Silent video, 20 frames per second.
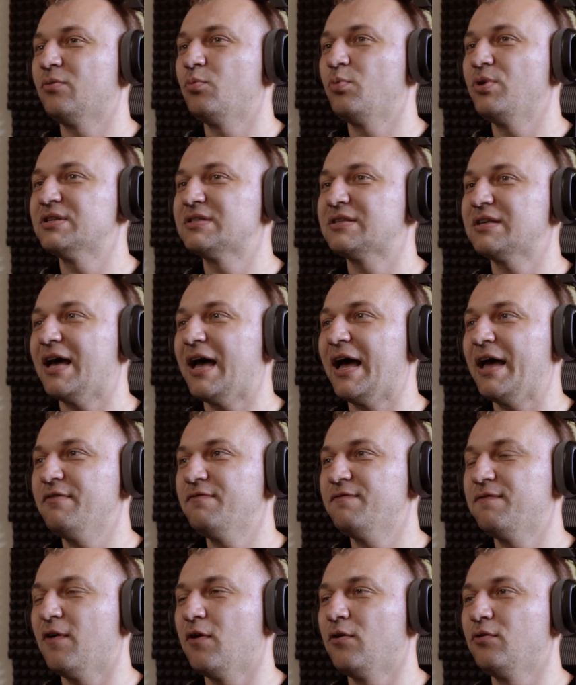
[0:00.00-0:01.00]
with
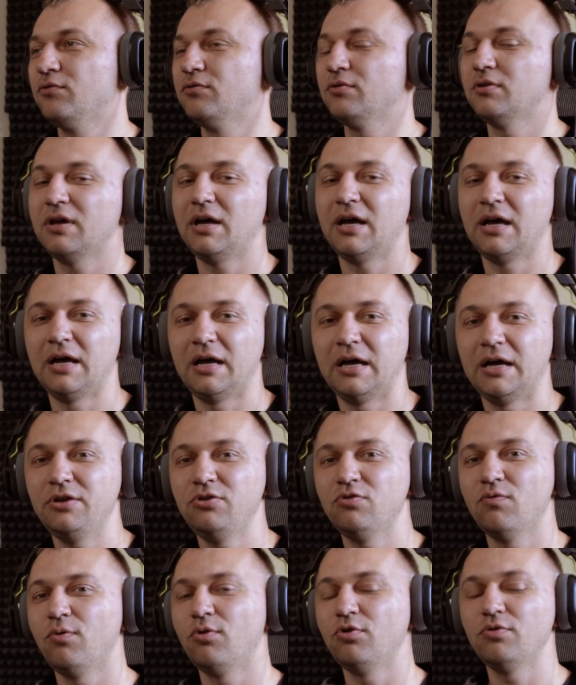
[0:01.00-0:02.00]
iPhone,
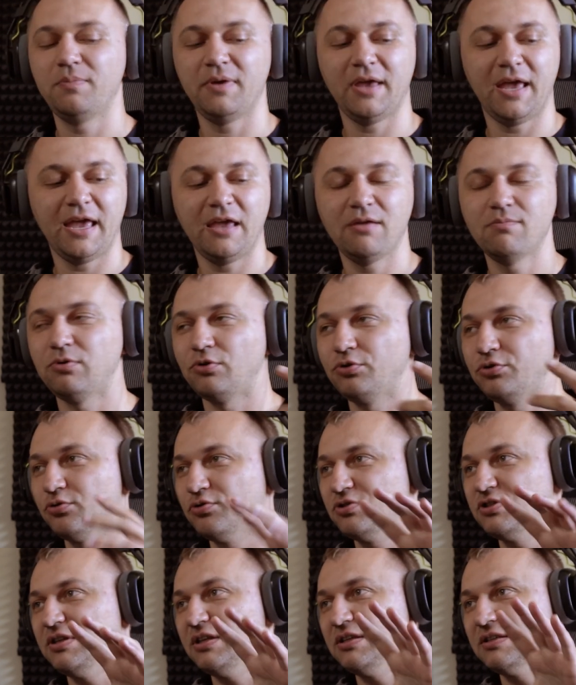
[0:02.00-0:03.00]
you won't be able to
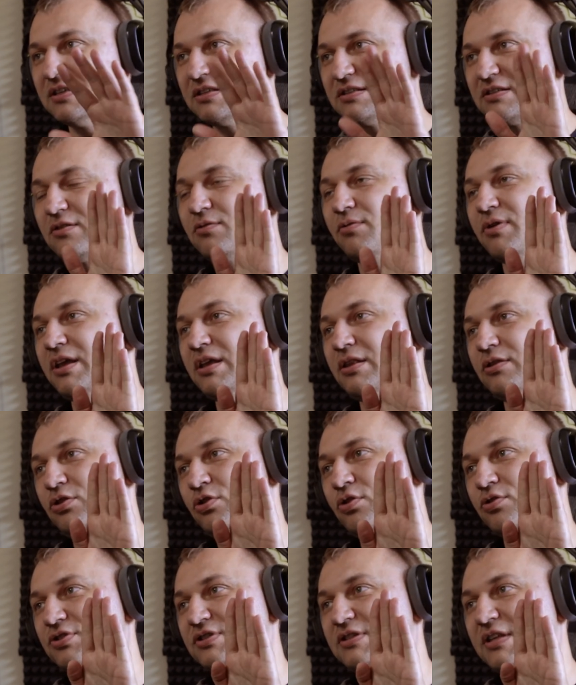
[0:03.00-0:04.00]
see the screen
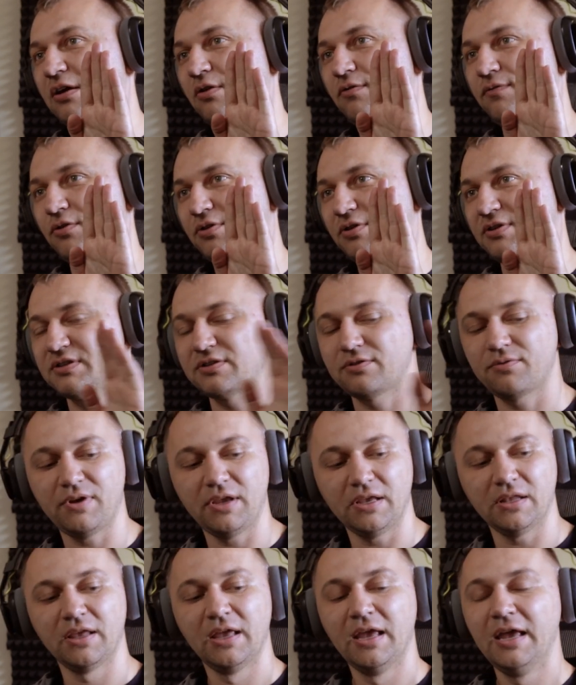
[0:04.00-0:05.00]
yourself on the
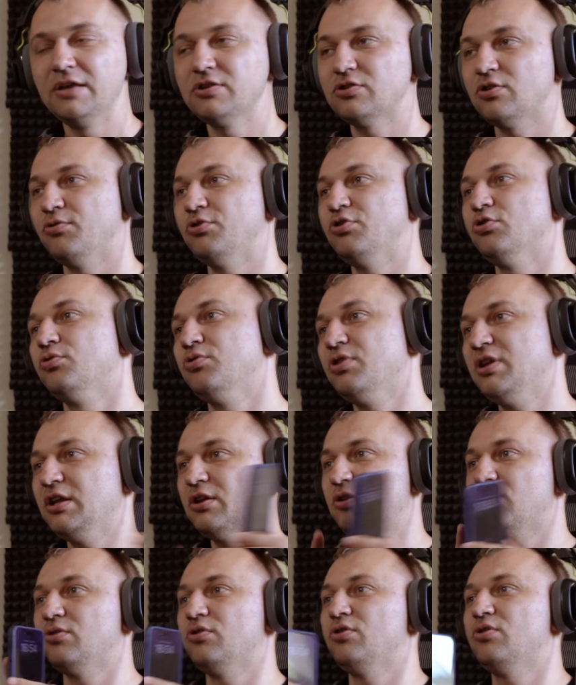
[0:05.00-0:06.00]
screen. So you'll
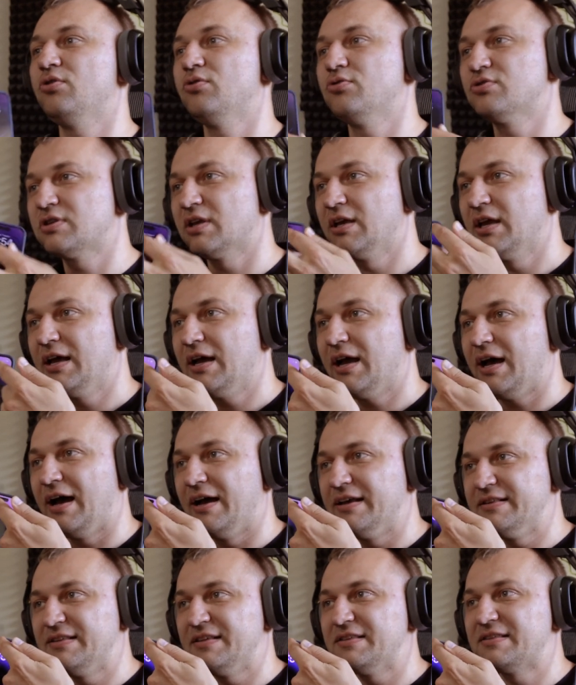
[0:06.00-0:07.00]
need to use
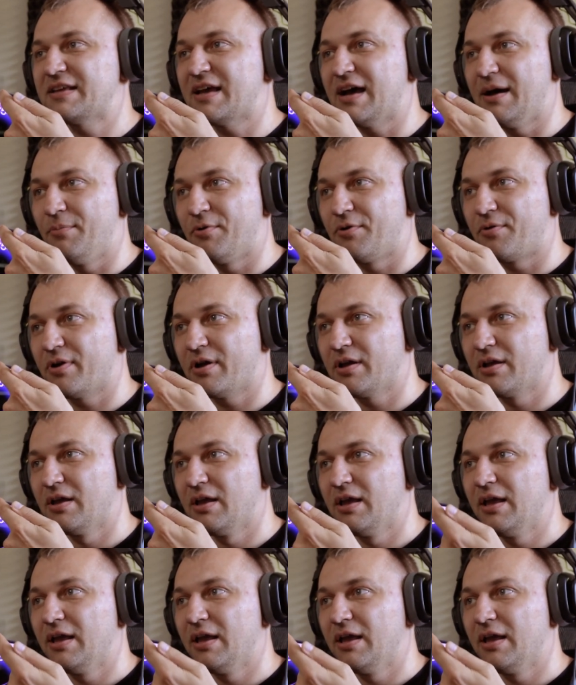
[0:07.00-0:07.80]
this camera.